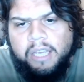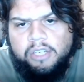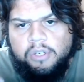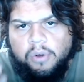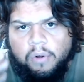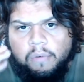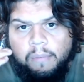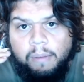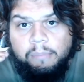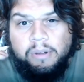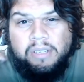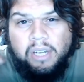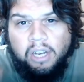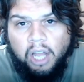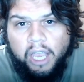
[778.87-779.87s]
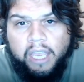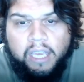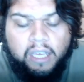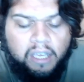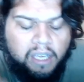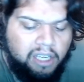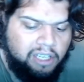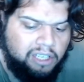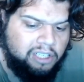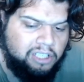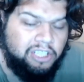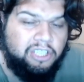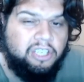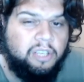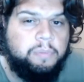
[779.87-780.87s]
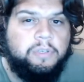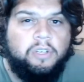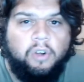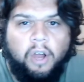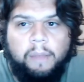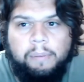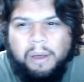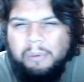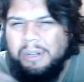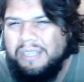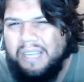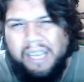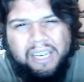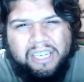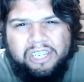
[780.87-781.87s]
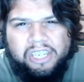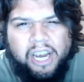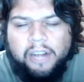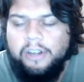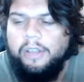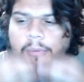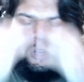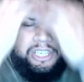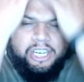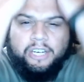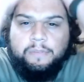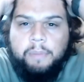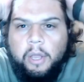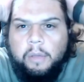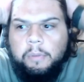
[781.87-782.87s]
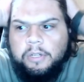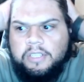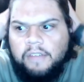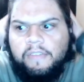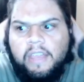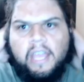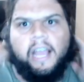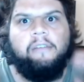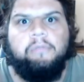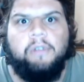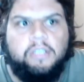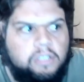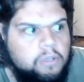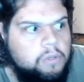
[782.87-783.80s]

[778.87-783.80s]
sure to remember to like and subscribe. I won't tell you to share. No one shares Pokemon stuff. Everyone's too